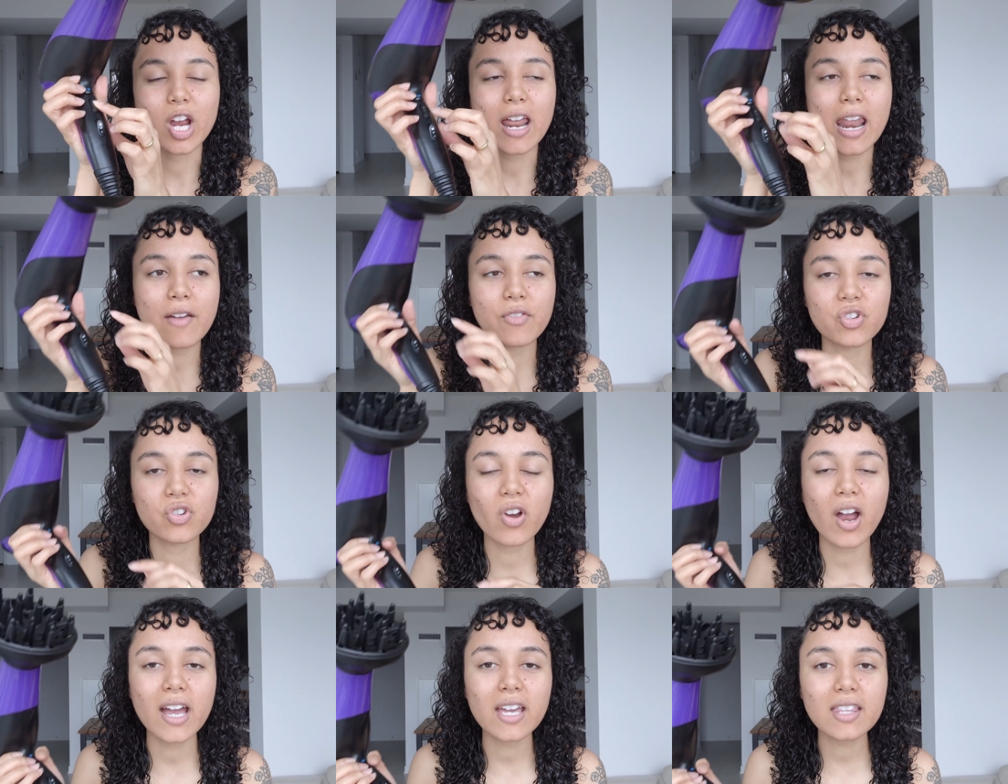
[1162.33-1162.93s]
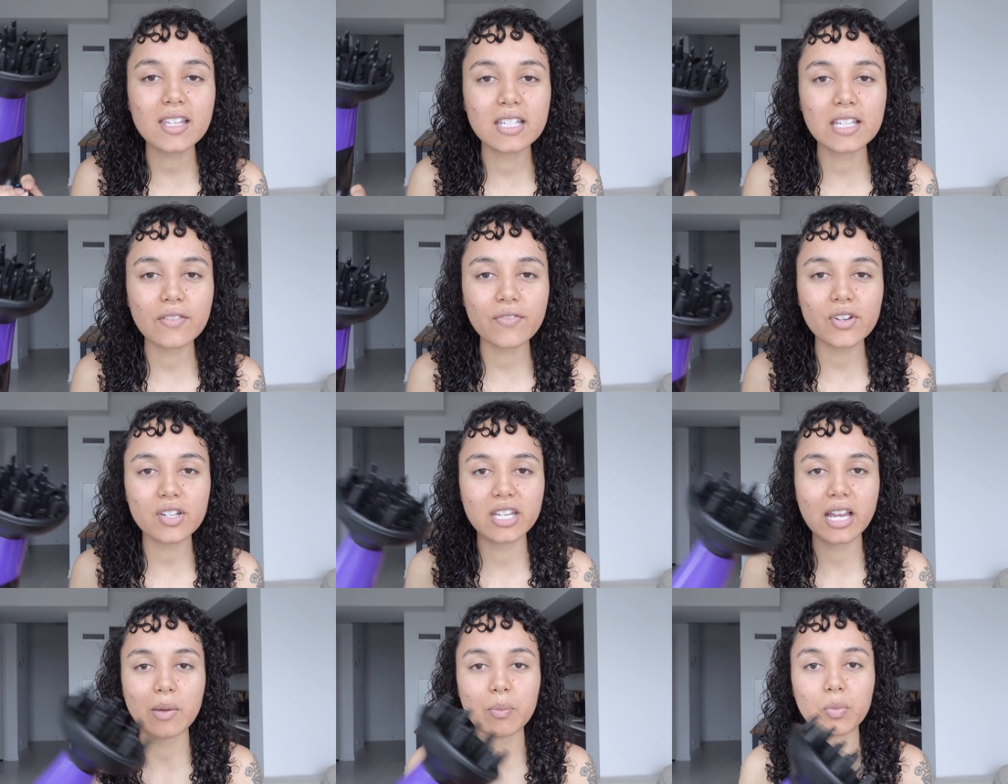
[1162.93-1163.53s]
And I've tried the
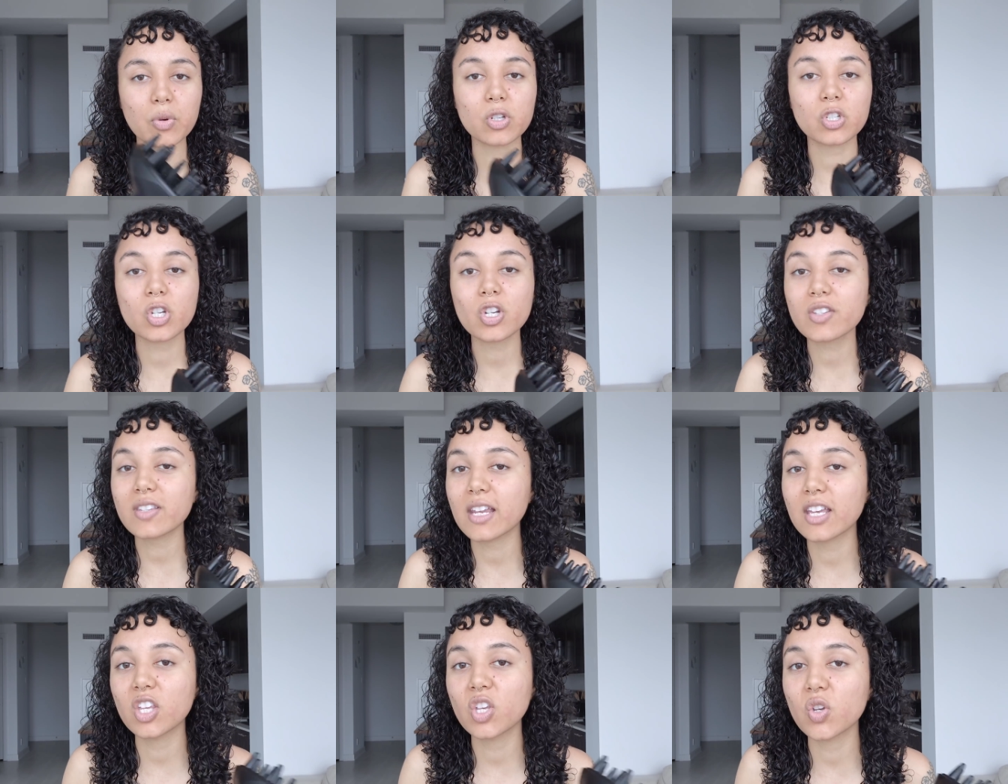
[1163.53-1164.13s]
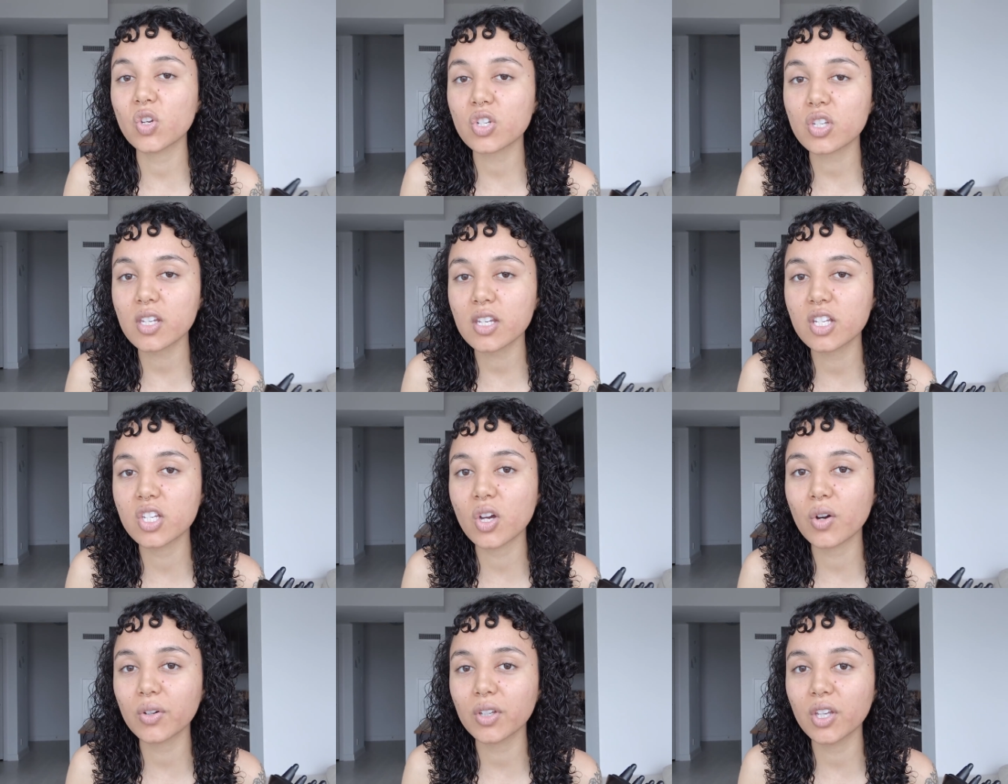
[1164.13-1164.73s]
different temperatures, and I
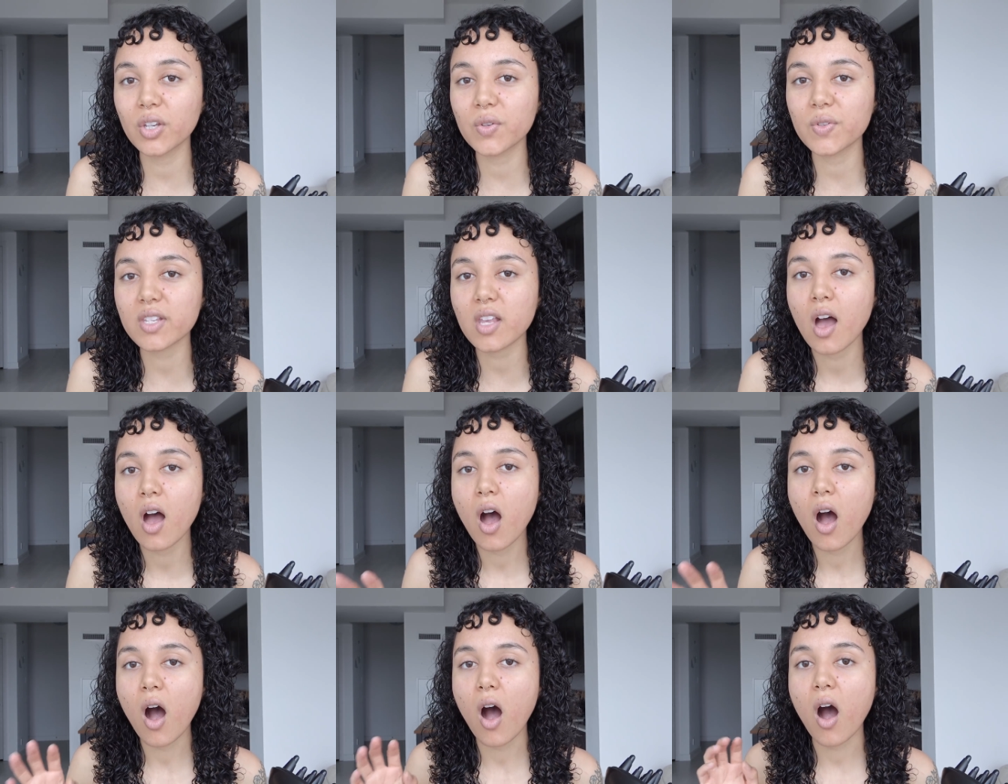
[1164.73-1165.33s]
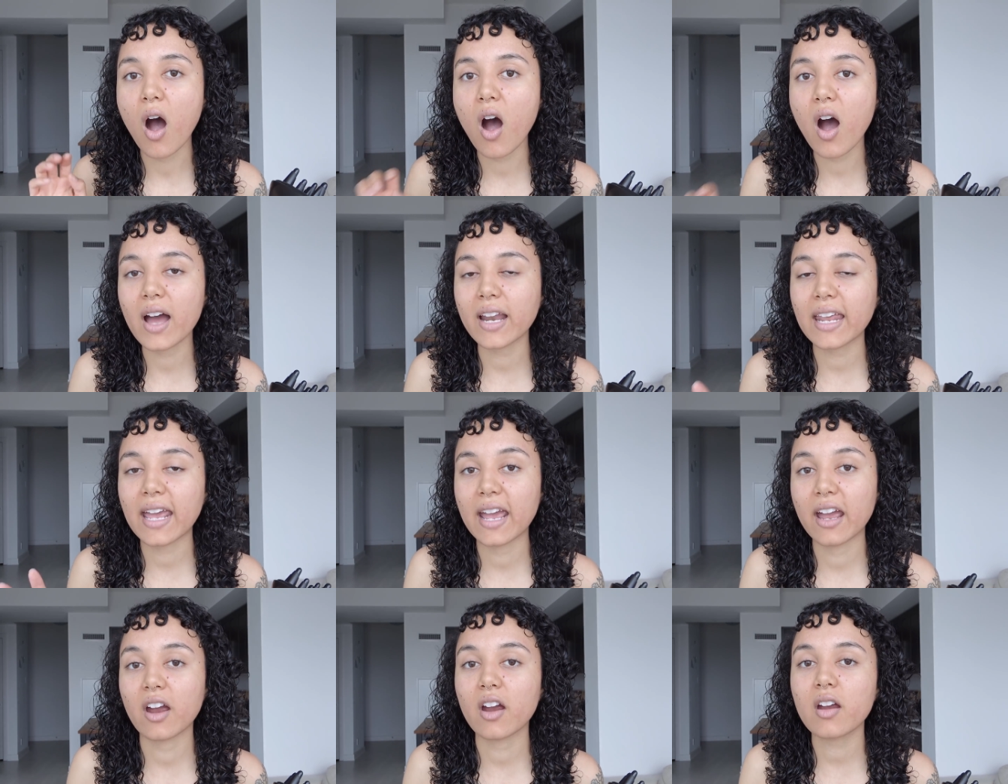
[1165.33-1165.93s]
usually don't use
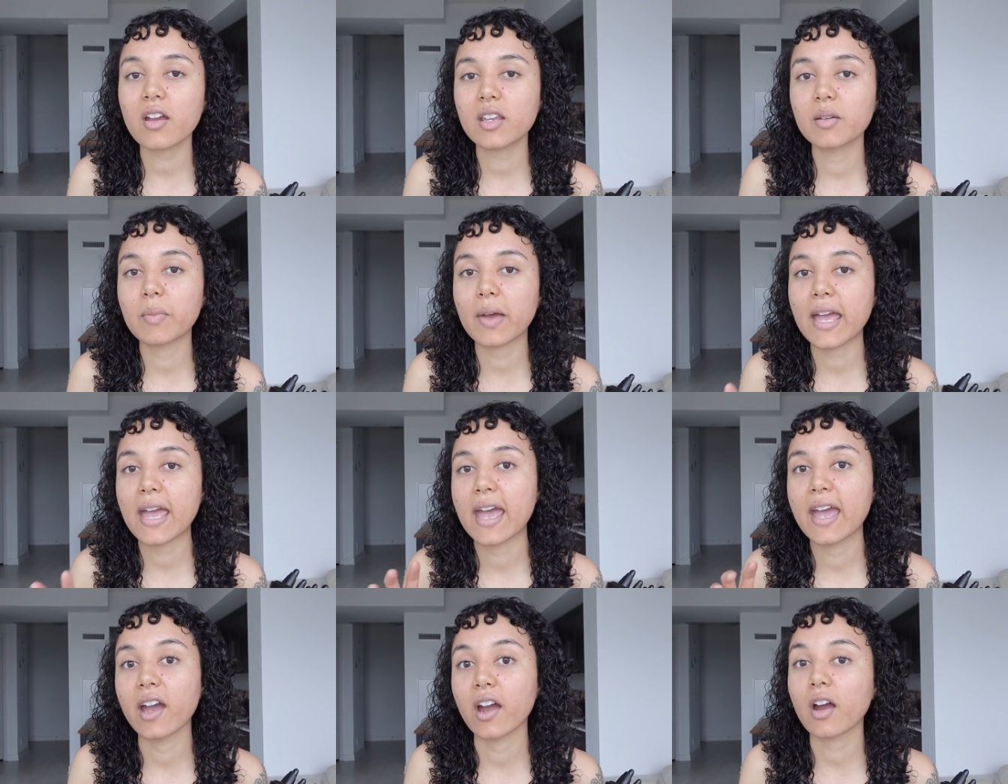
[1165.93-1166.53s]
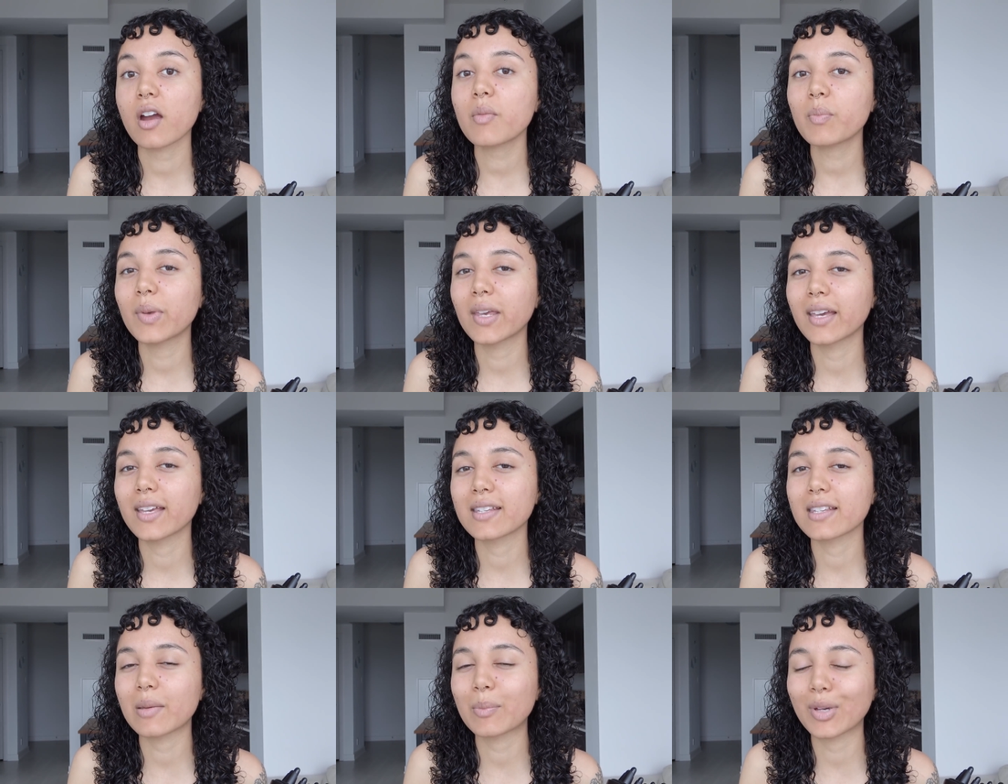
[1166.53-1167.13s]
hot air in my hair
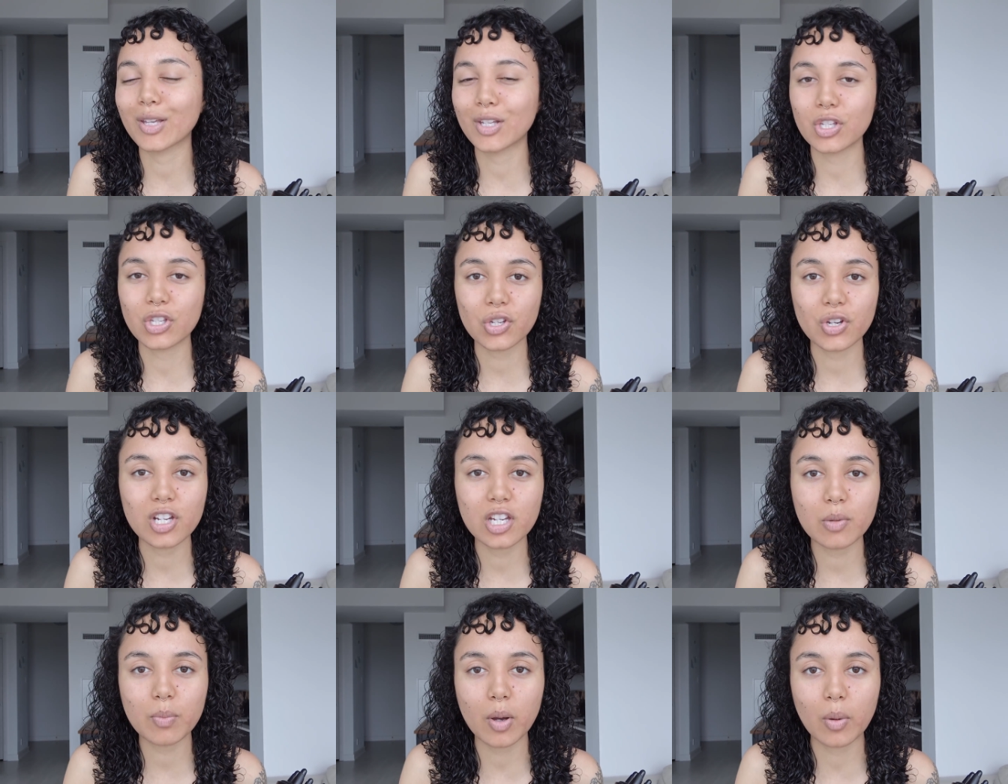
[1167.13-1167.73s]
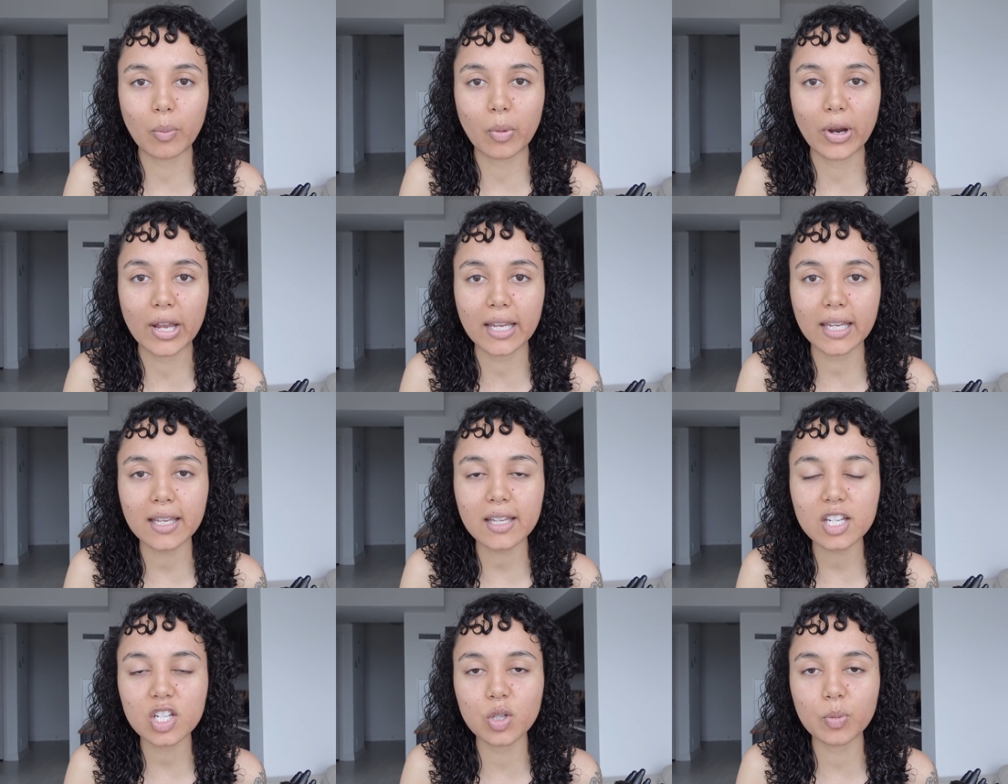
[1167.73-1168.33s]
because I'm concerned about
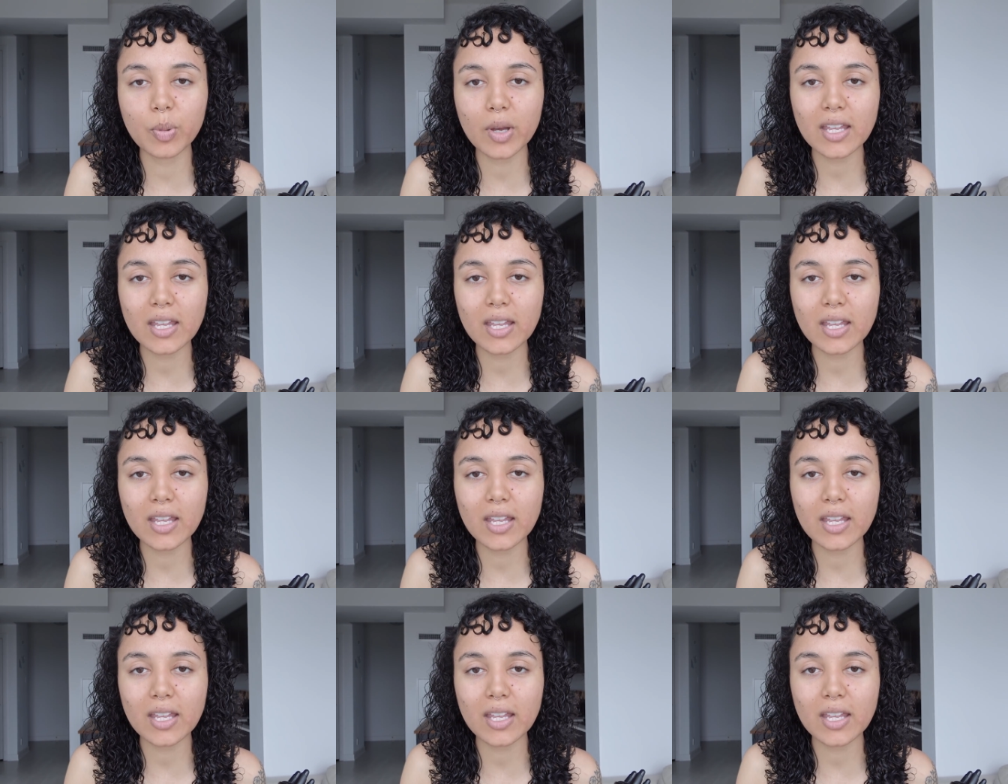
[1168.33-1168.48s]
breakage,